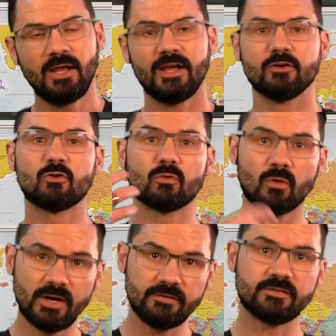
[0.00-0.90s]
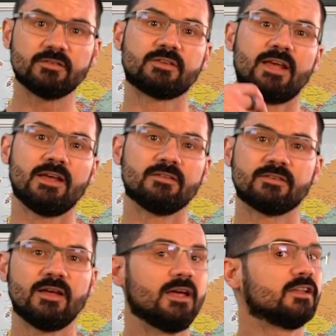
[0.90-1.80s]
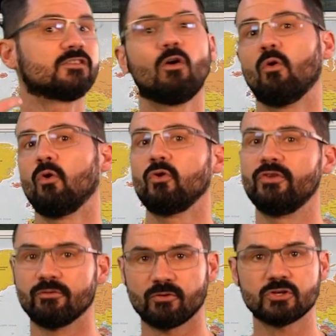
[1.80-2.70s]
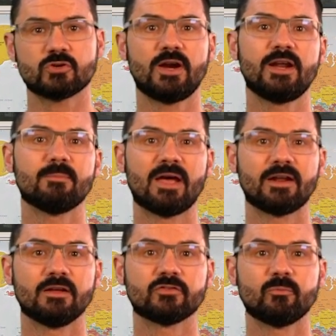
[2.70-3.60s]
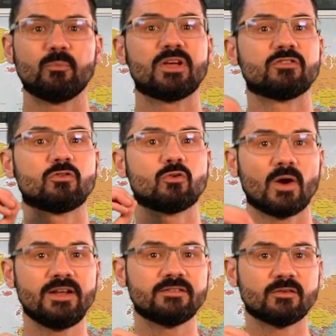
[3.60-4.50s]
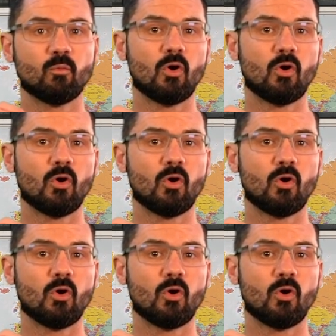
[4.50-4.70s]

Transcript: In Grace's case, it's a whole different training mechanism because Grace,